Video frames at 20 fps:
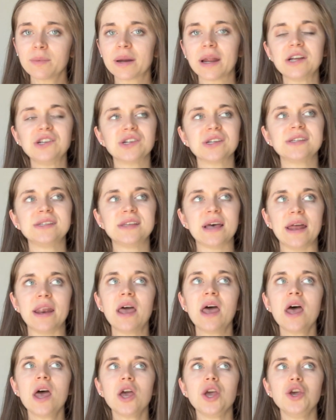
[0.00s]
I just said,
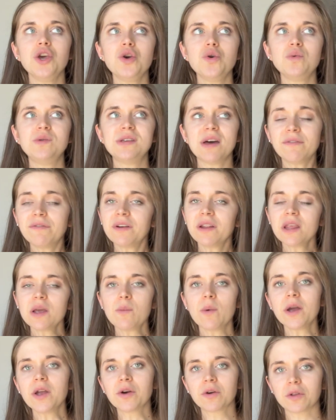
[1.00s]
you definitely
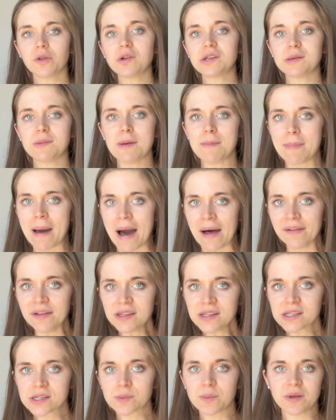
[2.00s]
want your glute to be
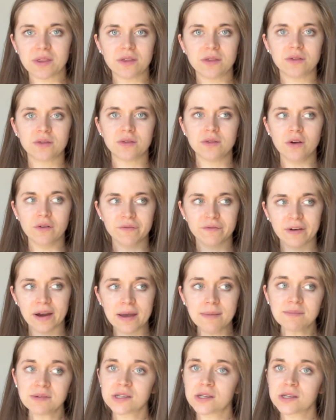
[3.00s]
balanced with your frame.